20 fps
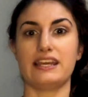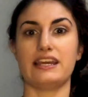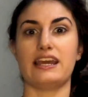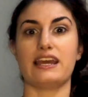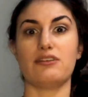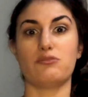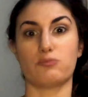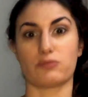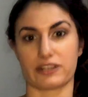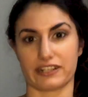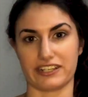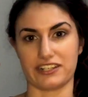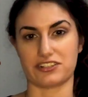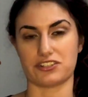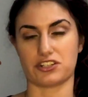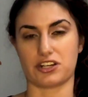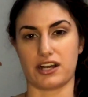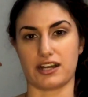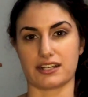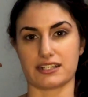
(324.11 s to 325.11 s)
and working
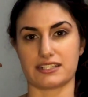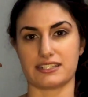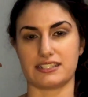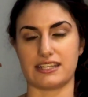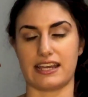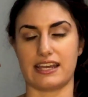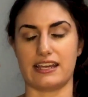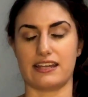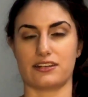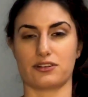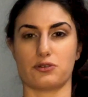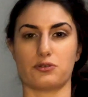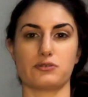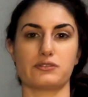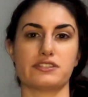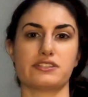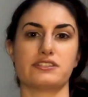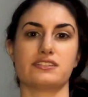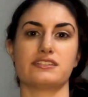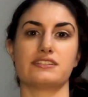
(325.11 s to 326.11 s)
trucks, and of
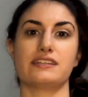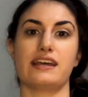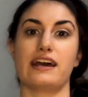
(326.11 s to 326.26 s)
course,